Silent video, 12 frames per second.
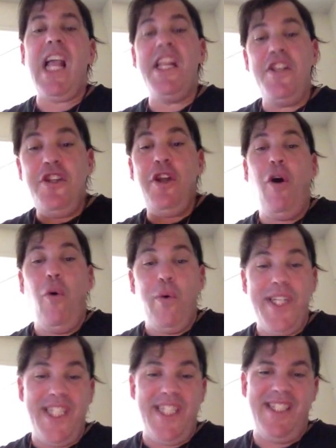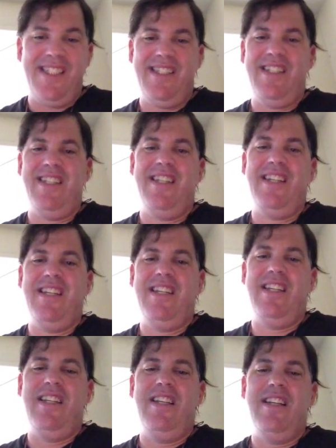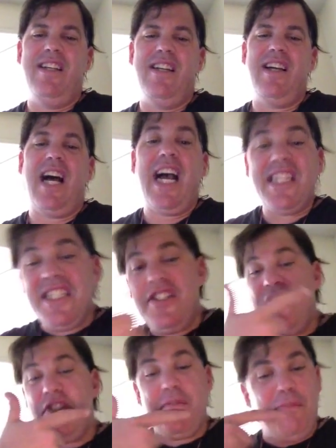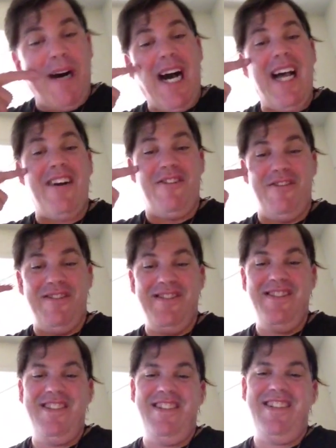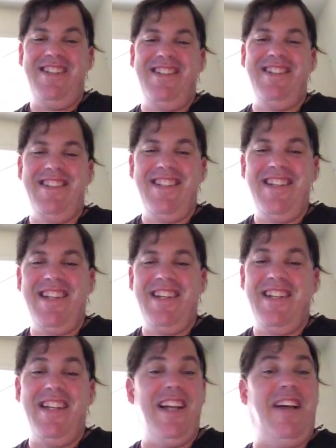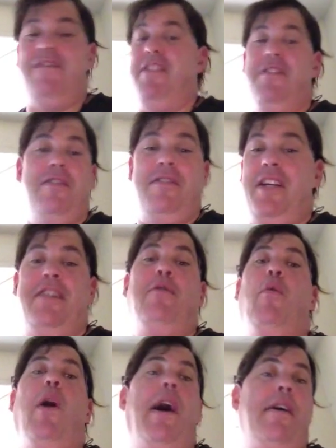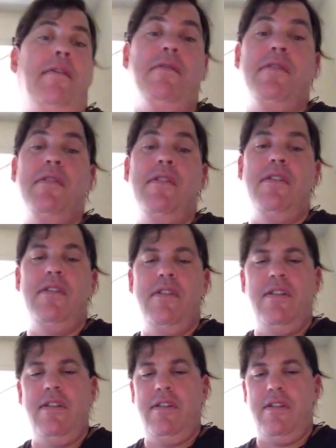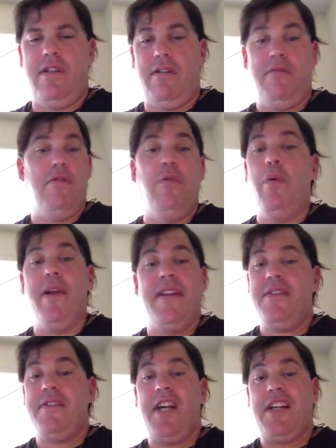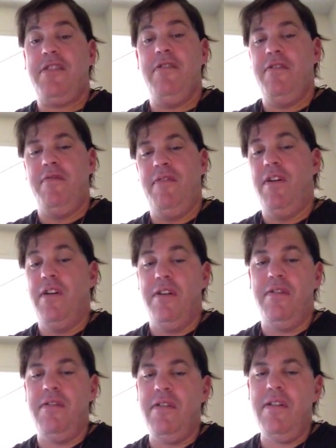And knowing I could smile. I haven't done that in a while. I don't know what else I could have done.